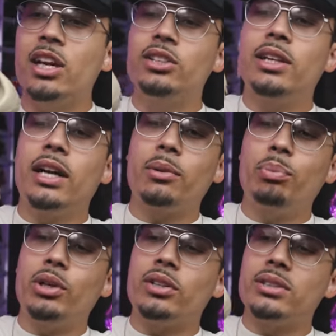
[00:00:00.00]
you got the
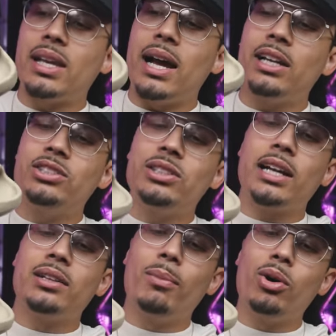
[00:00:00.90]
Pure Slides, you
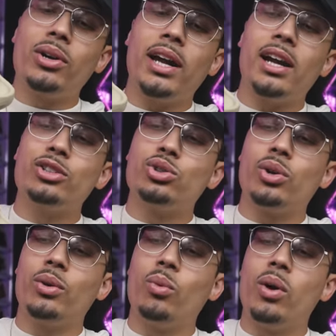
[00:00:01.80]
got the Mocha Air
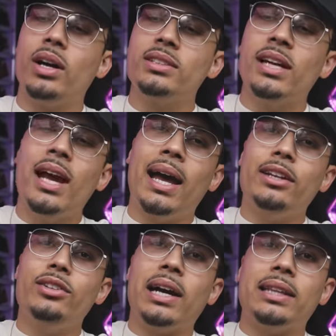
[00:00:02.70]
Jordan 1s, and
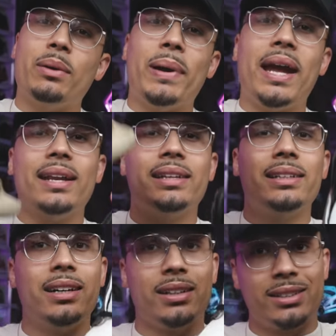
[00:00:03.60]
then you got the Panda
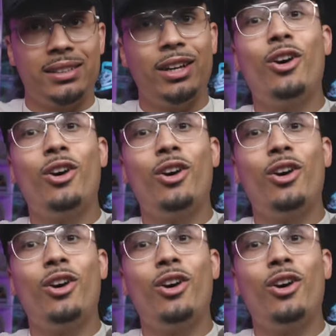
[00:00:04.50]
Dunks.